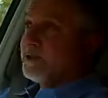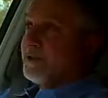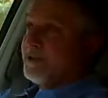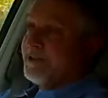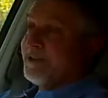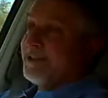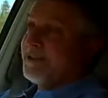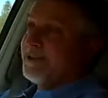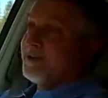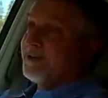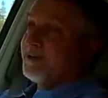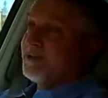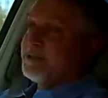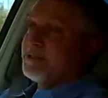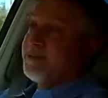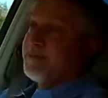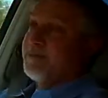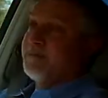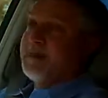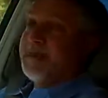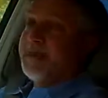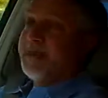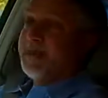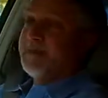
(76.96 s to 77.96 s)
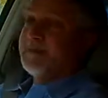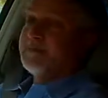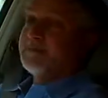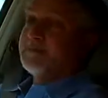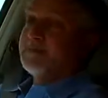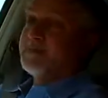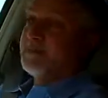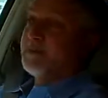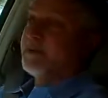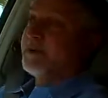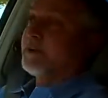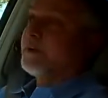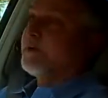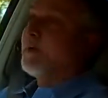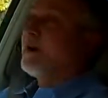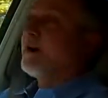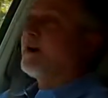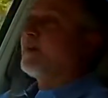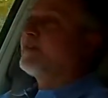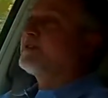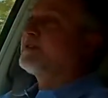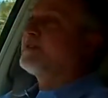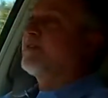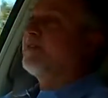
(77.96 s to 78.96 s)
either isn't meeting the
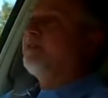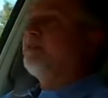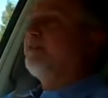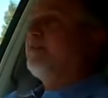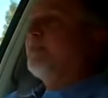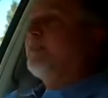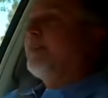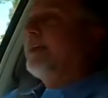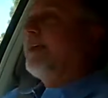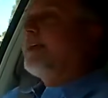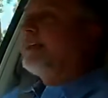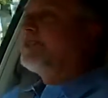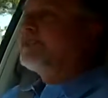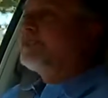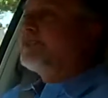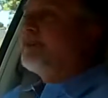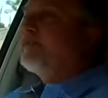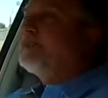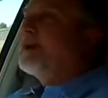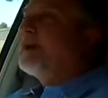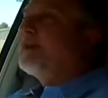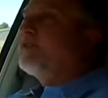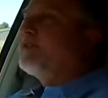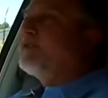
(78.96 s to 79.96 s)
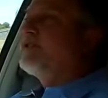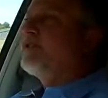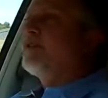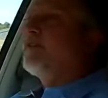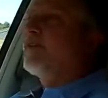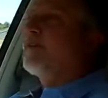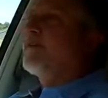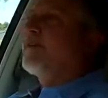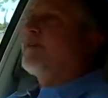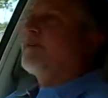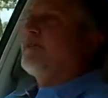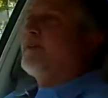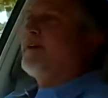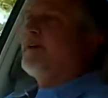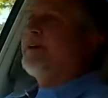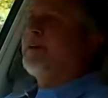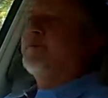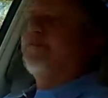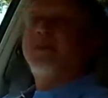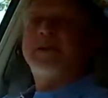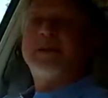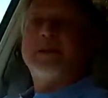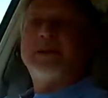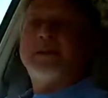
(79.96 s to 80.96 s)
requirements, and some net new where we're finally
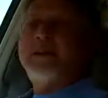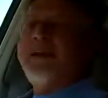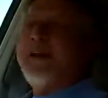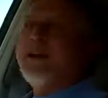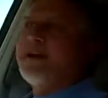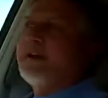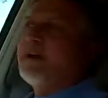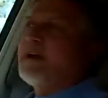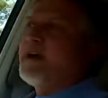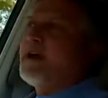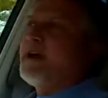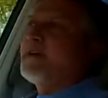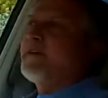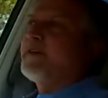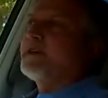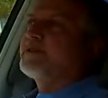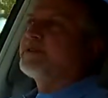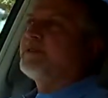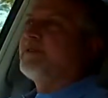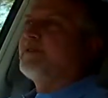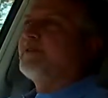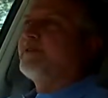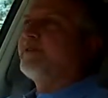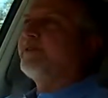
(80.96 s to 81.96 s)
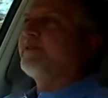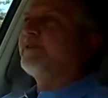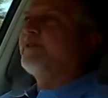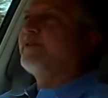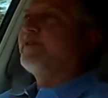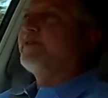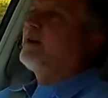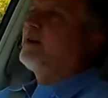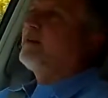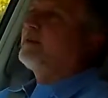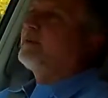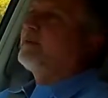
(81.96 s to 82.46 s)
bringing the economics and the performance to